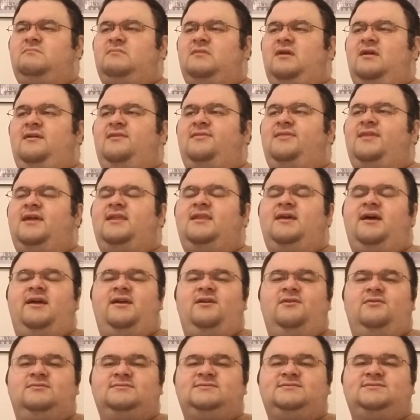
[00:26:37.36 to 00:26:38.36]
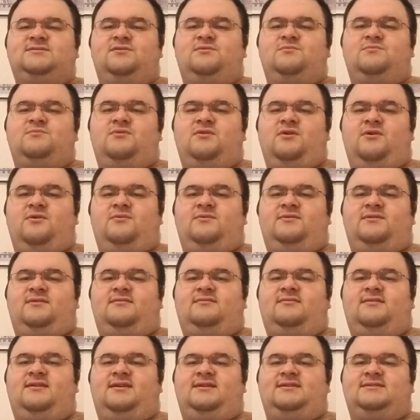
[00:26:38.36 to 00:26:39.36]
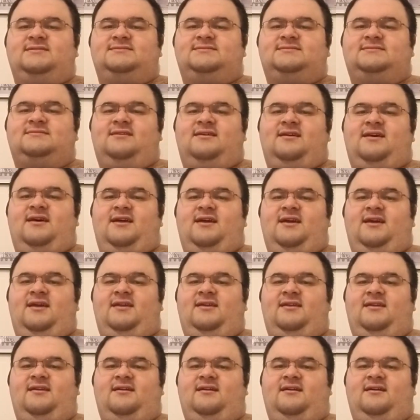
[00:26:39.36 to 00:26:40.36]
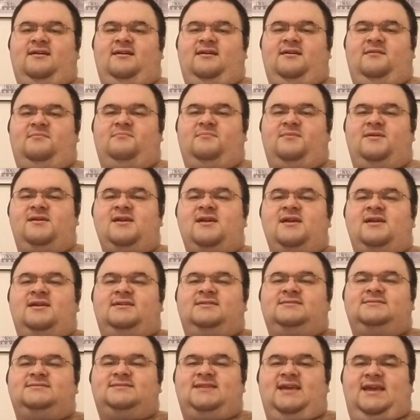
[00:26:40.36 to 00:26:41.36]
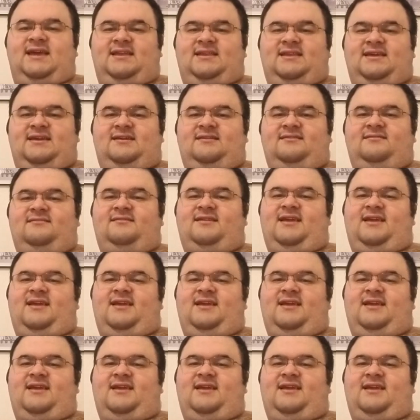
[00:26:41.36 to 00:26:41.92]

I also will go into things like dating.